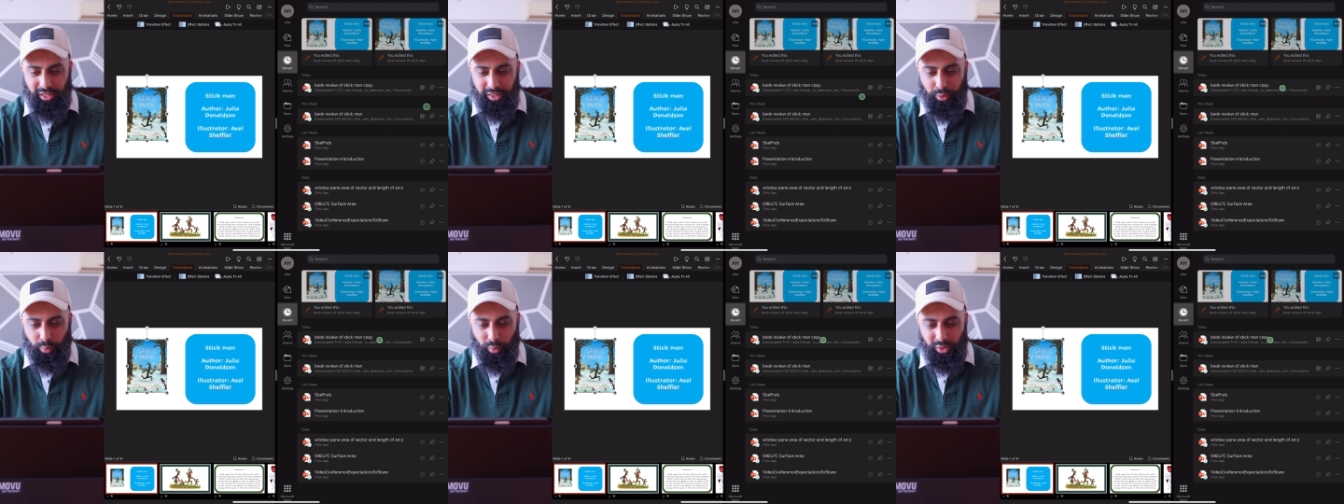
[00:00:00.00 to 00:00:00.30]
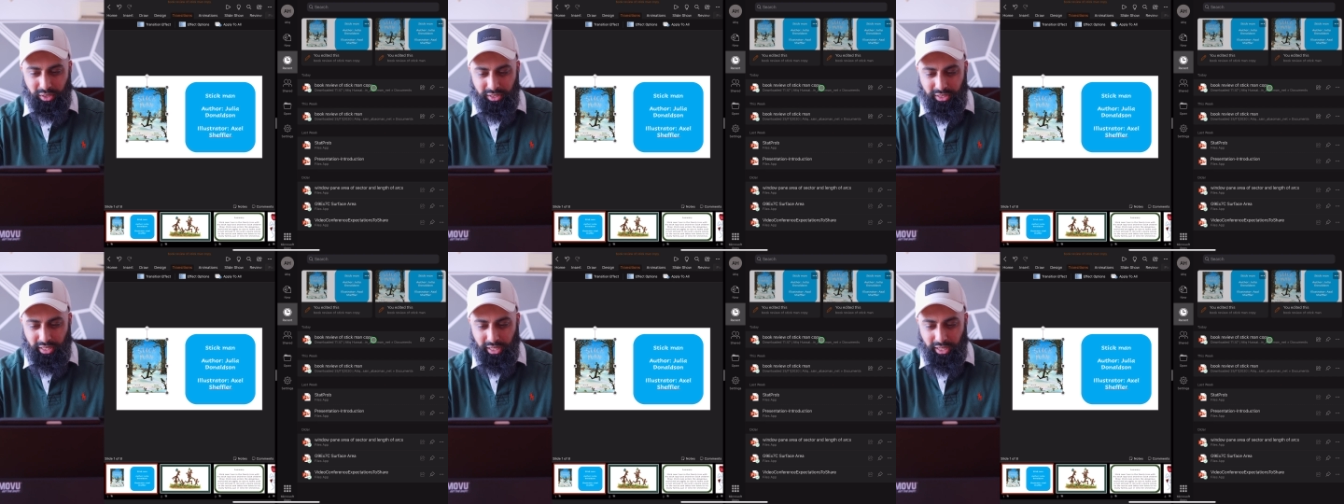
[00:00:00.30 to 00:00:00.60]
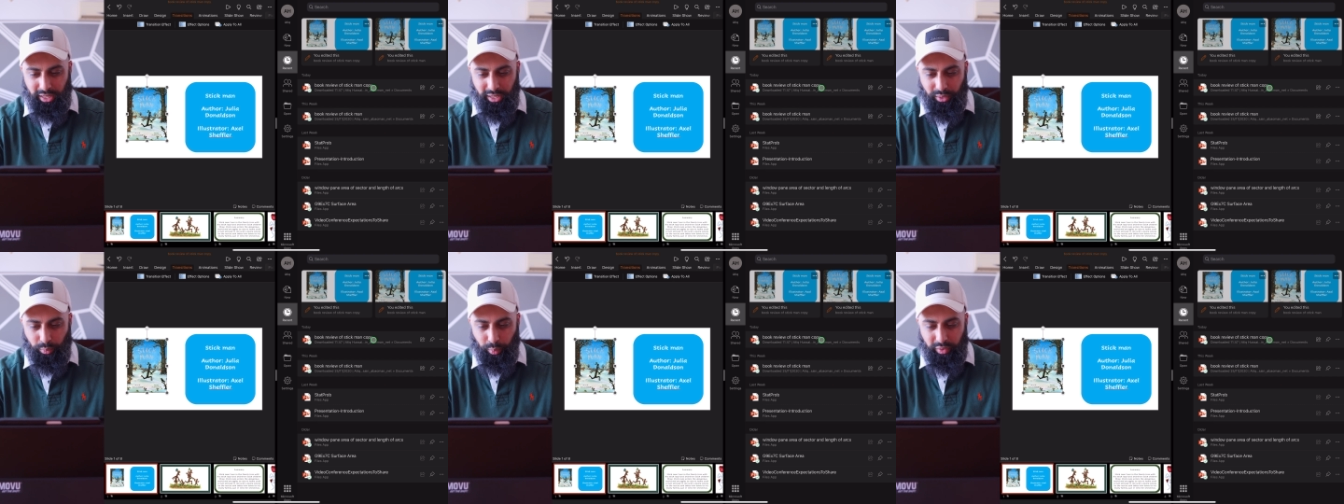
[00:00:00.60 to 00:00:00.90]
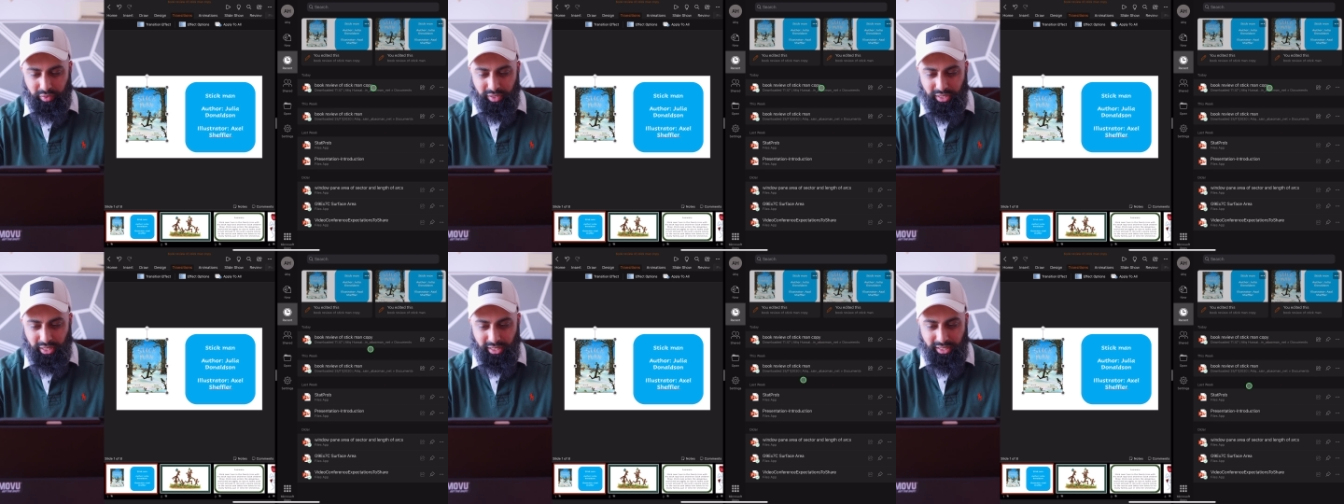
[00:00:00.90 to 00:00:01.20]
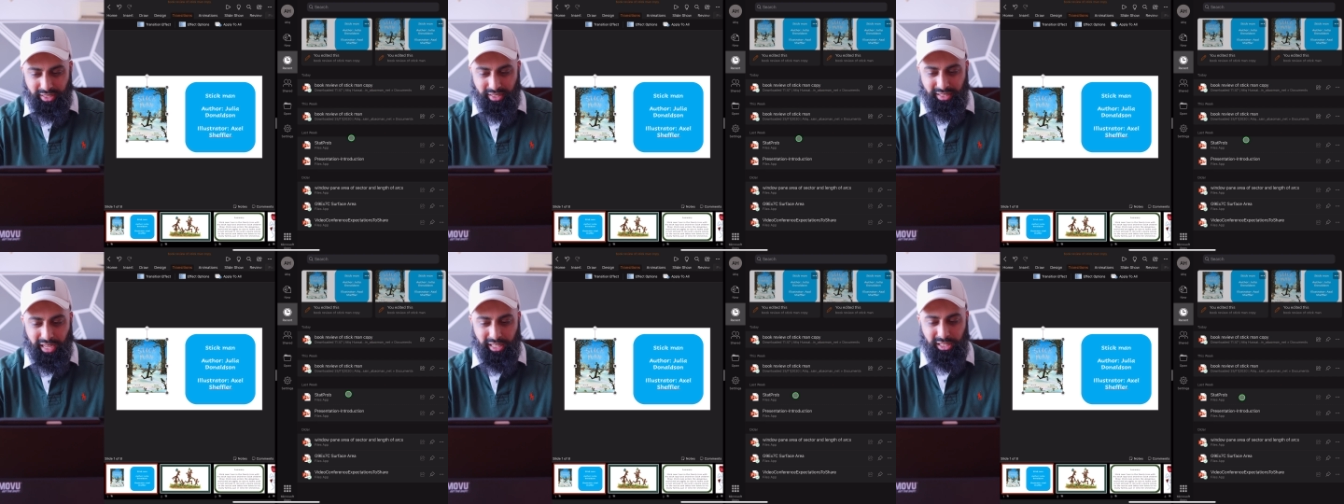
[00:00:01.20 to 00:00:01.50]
There was, a, uh, where is it?
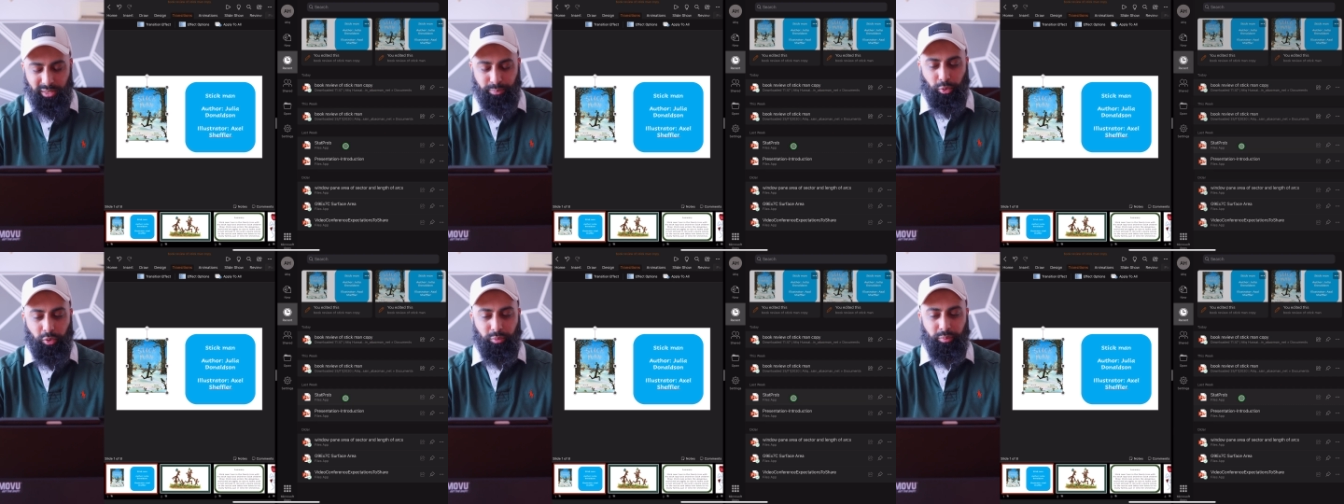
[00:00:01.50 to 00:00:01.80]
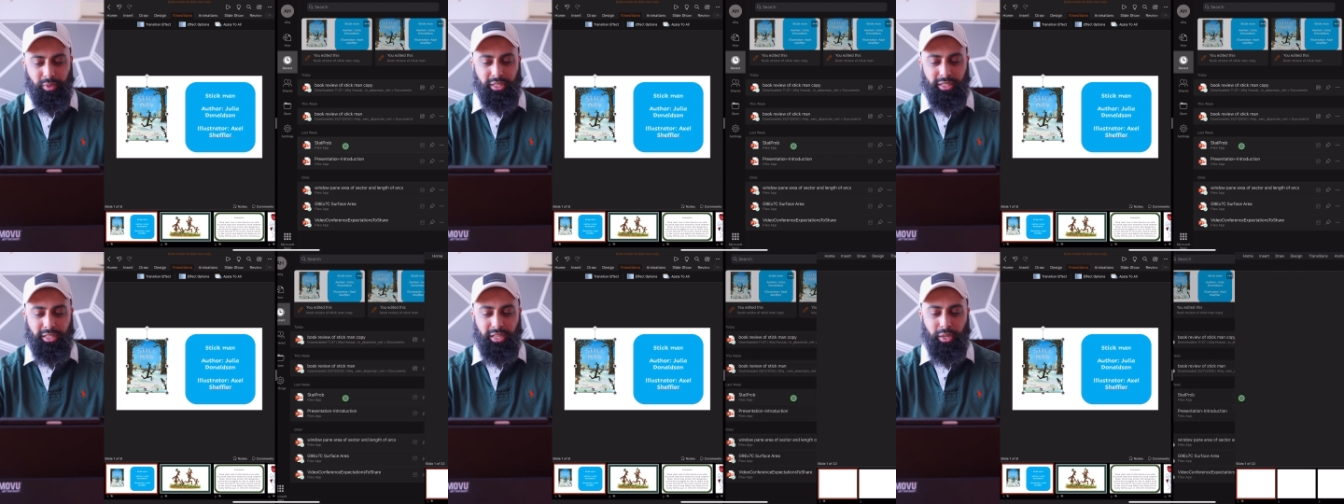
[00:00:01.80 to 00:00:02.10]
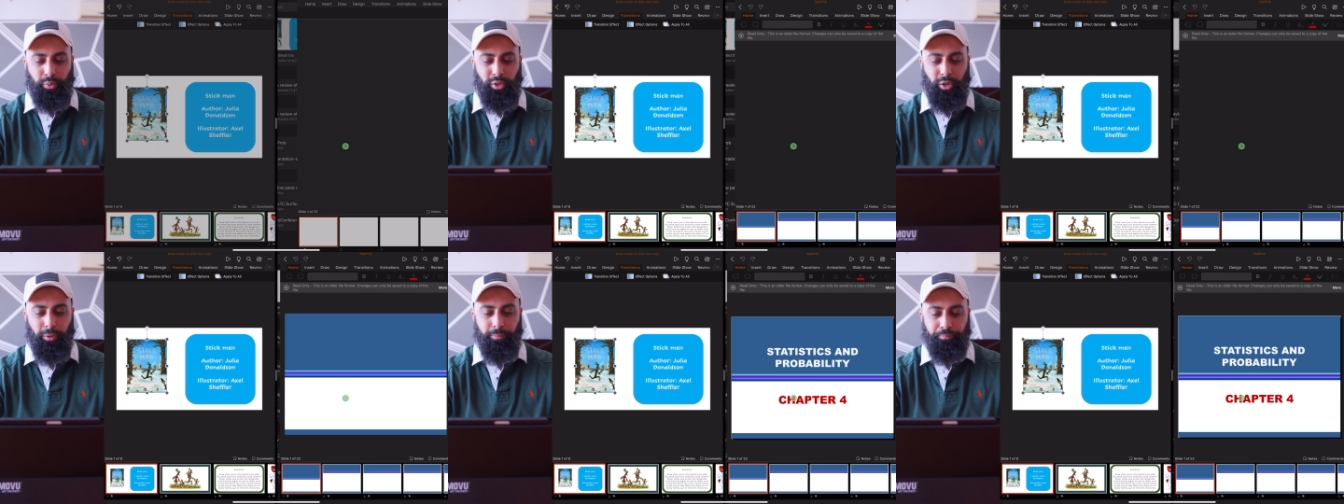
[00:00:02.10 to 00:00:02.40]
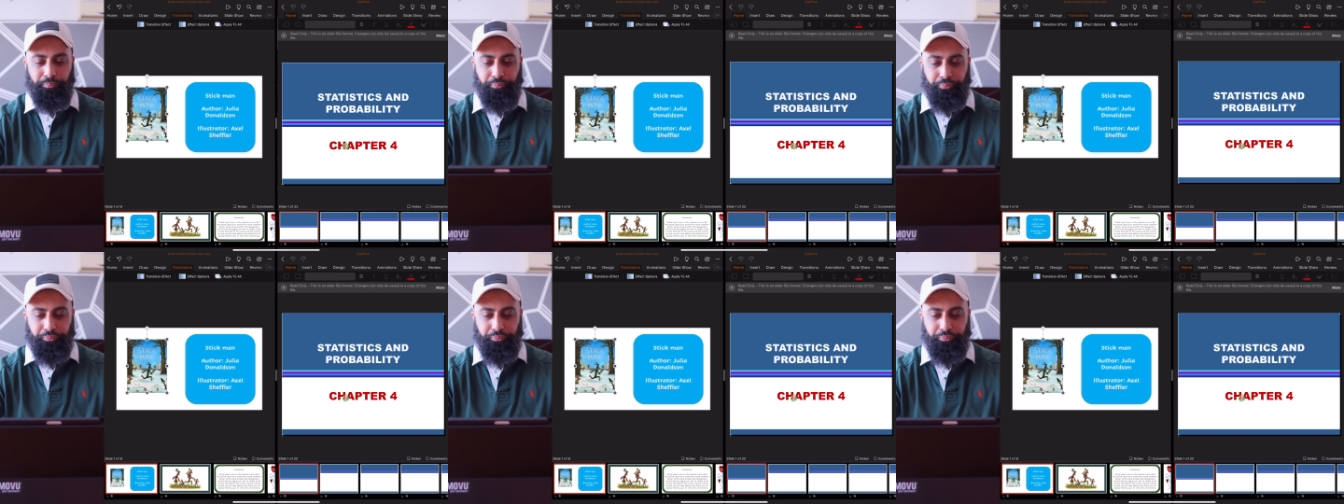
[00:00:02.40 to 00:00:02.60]
Stats probability, here we go.